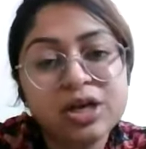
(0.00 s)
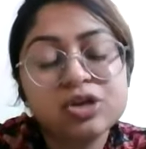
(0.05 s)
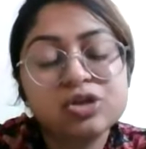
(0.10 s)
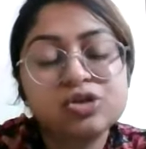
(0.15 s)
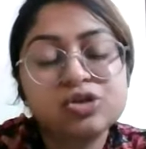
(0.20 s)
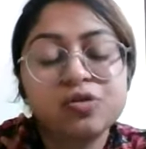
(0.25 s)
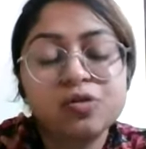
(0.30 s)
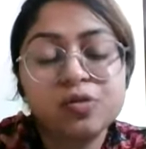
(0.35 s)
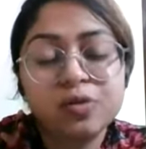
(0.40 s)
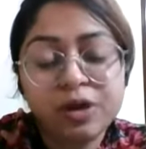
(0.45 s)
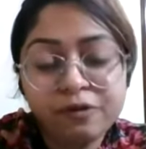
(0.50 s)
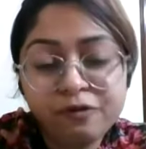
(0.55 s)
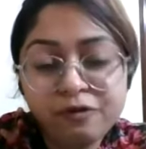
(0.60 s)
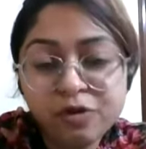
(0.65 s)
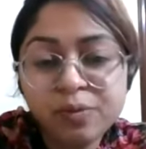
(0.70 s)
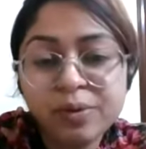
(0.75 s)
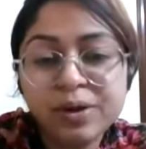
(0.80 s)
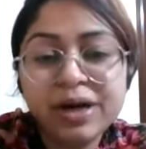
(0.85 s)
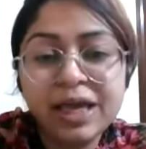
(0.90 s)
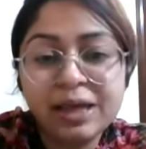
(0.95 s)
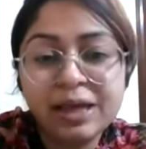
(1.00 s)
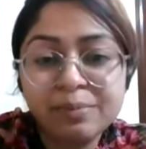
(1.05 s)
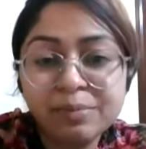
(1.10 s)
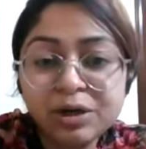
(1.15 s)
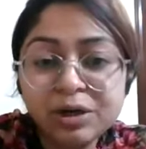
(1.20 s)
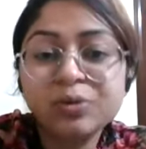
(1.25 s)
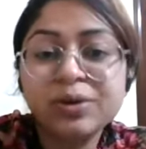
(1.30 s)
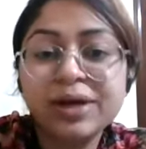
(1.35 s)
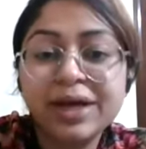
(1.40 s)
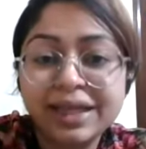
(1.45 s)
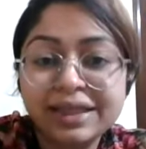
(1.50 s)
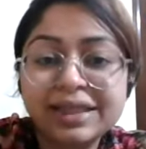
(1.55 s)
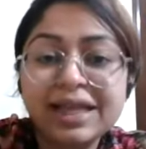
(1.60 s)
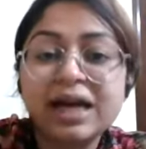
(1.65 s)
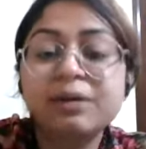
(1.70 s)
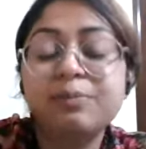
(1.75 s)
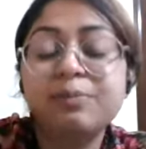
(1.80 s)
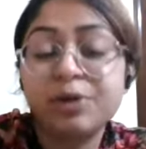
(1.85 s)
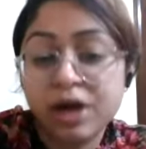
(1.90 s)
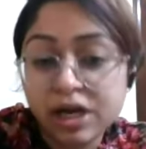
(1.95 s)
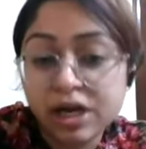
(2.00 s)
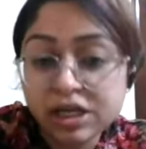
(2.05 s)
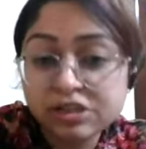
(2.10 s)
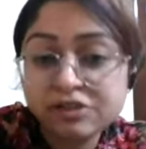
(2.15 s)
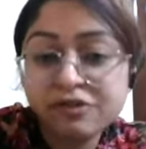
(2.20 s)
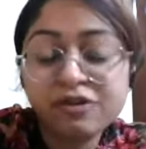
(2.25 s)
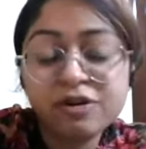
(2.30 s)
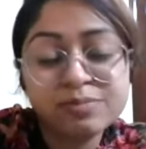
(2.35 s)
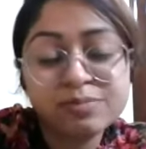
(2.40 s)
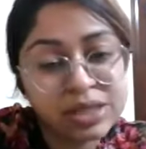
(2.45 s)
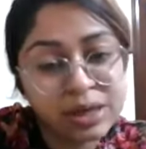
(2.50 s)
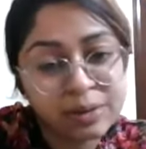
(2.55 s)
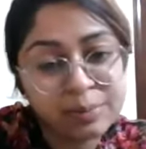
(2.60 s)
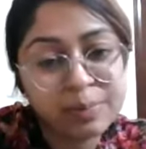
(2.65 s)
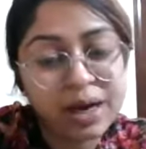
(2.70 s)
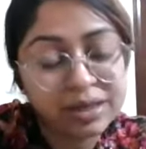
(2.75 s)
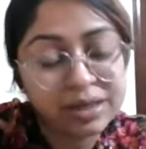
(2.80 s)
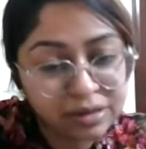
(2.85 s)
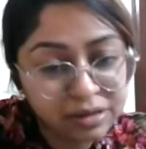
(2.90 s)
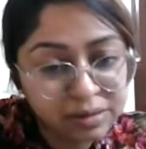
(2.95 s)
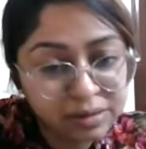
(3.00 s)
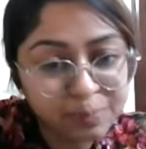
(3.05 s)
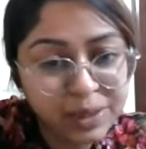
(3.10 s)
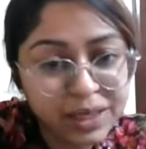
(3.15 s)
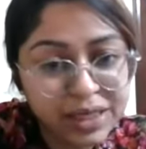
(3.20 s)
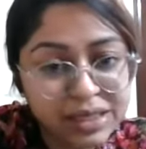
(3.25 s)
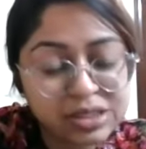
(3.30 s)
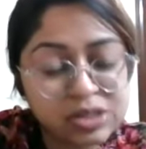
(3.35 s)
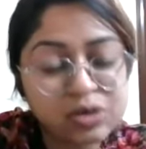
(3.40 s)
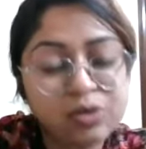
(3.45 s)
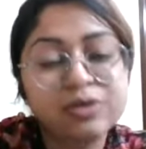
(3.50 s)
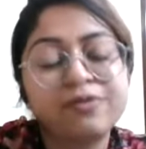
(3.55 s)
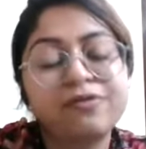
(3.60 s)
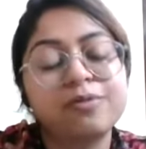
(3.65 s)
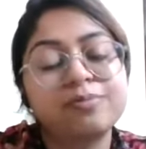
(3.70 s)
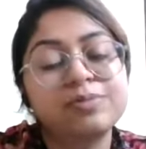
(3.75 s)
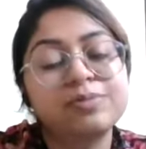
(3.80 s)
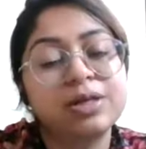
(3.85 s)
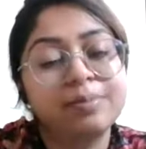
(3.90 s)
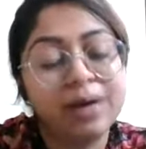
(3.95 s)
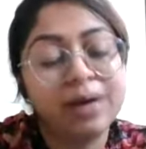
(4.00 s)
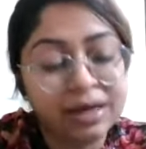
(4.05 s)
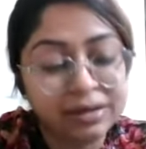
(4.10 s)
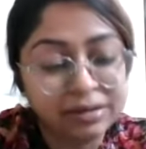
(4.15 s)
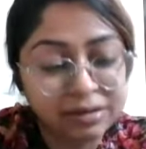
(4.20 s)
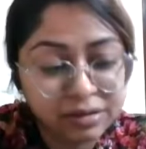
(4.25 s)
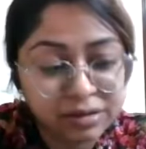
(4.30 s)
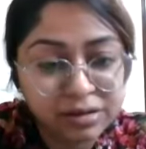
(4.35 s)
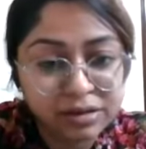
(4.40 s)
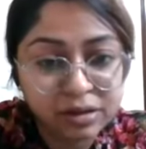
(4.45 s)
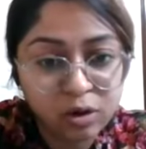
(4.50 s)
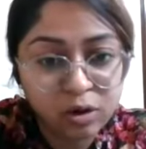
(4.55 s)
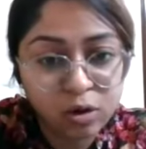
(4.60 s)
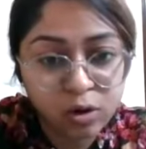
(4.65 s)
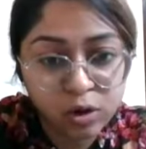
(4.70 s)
So if you are able to get that branch from some other place or from some other